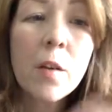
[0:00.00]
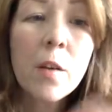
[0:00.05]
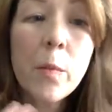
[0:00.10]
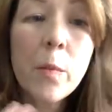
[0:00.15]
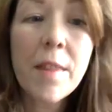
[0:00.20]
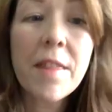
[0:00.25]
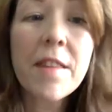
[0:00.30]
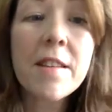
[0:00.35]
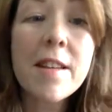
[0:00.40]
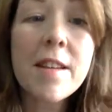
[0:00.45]

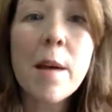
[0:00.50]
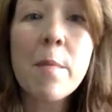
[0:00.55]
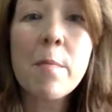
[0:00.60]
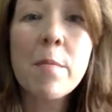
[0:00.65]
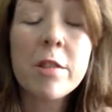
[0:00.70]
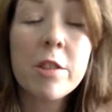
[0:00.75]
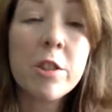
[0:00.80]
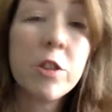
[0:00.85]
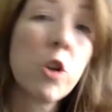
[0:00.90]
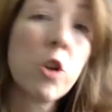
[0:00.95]
When the
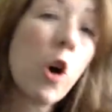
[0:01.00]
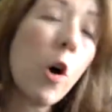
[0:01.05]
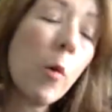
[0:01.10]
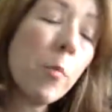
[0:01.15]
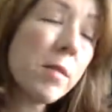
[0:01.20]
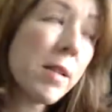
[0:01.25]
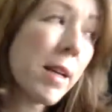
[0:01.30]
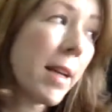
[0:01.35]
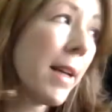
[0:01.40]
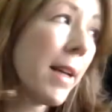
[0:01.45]
temperature
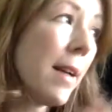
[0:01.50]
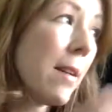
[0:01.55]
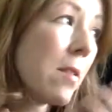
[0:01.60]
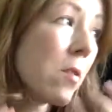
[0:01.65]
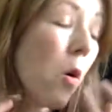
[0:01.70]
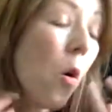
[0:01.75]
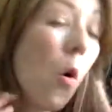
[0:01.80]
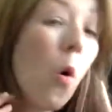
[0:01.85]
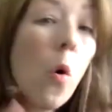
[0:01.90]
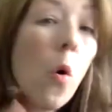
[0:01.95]
drops, it's
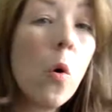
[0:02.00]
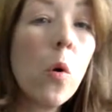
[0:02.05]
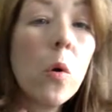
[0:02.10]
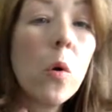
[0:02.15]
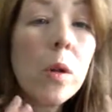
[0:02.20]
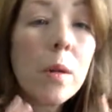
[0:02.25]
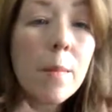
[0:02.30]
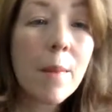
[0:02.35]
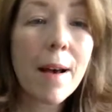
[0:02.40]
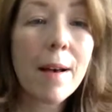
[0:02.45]

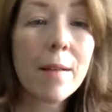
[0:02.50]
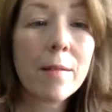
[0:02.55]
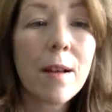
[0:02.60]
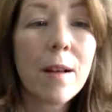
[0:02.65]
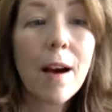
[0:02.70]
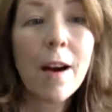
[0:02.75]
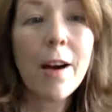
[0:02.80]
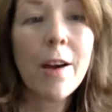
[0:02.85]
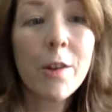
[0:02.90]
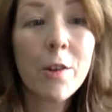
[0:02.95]
all about
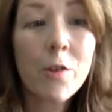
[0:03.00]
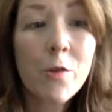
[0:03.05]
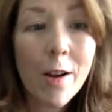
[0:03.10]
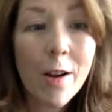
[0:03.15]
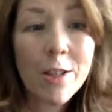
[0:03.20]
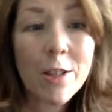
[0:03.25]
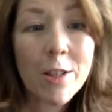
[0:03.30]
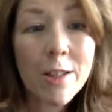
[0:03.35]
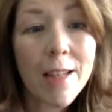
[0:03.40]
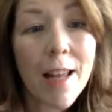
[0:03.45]

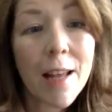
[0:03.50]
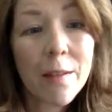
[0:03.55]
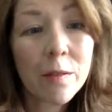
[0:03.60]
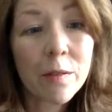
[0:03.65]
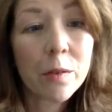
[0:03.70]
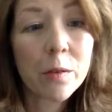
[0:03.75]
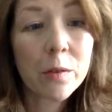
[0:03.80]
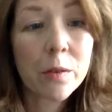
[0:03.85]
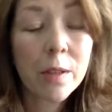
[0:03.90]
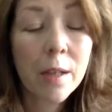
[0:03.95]
hydration
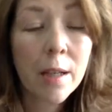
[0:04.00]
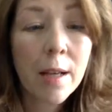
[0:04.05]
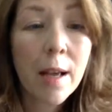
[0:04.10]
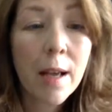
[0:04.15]
levels.